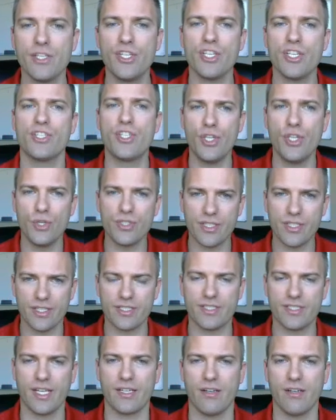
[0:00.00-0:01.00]
just using
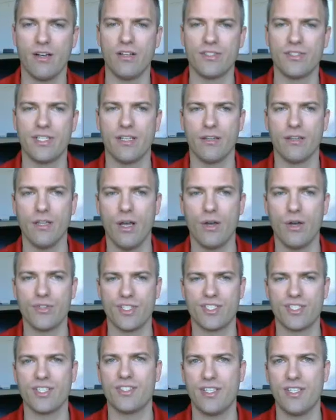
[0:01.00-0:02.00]
this technology alone
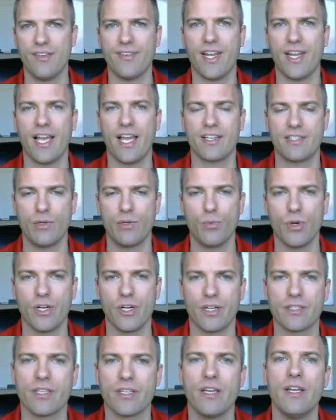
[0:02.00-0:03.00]
just to see if it actually
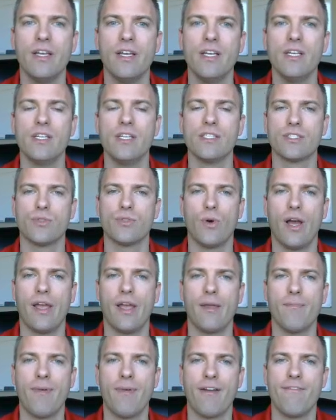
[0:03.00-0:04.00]
worked. So
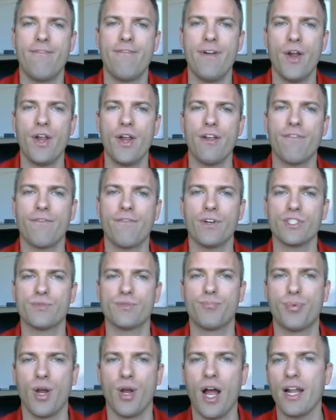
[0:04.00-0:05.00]
my very
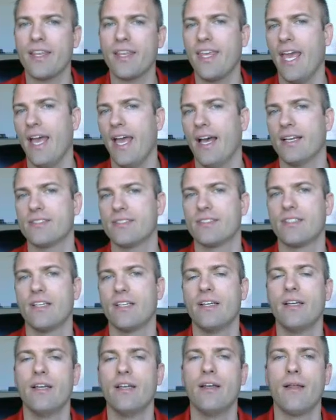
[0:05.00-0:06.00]
first
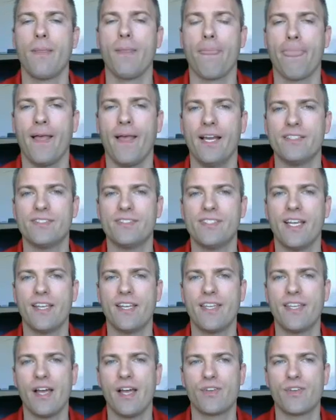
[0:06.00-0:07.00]
broadcast I
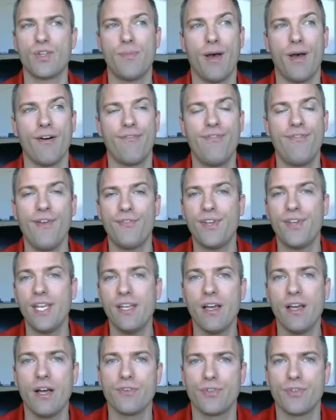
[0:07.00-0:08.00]
sent out to about
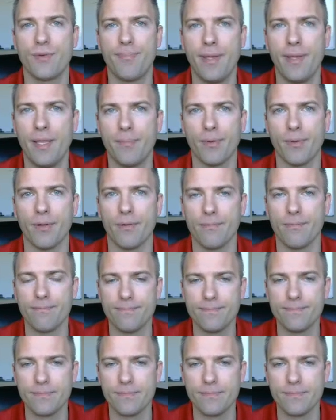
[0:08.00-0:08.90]
1,500 people.